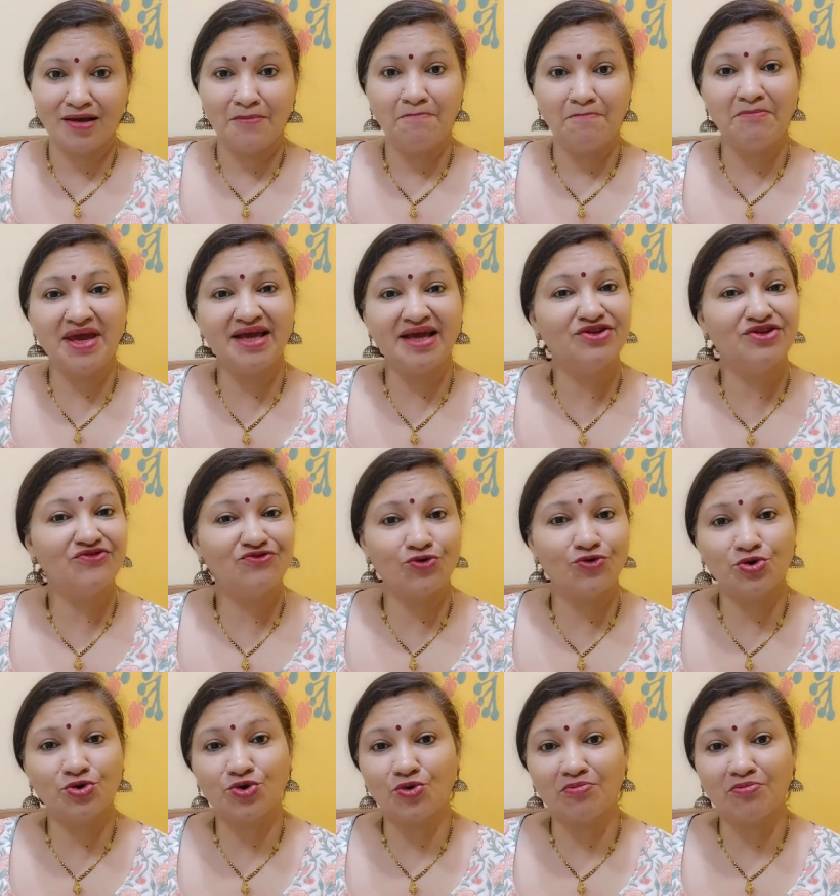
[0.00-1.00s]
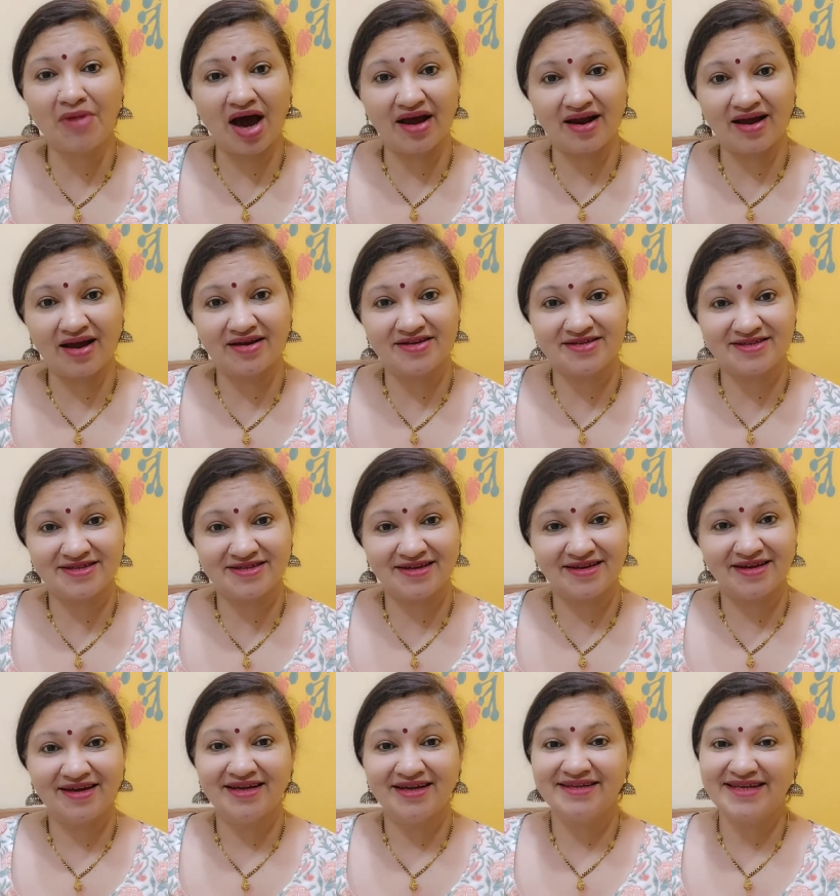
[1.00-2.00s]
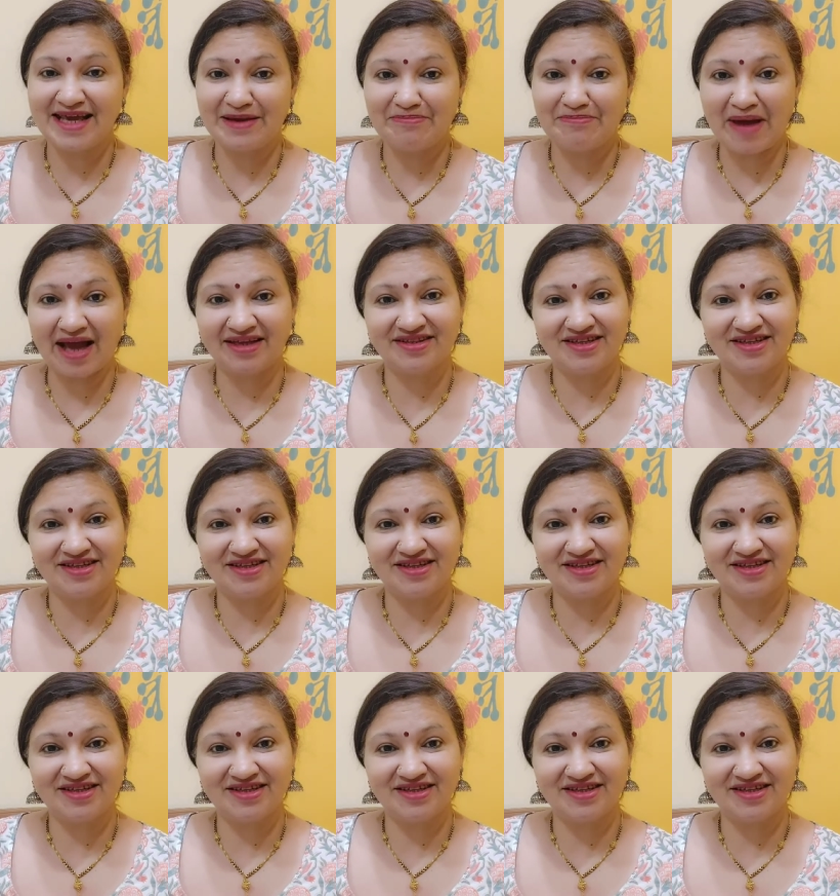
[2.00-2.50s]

Make the four Kumaras take back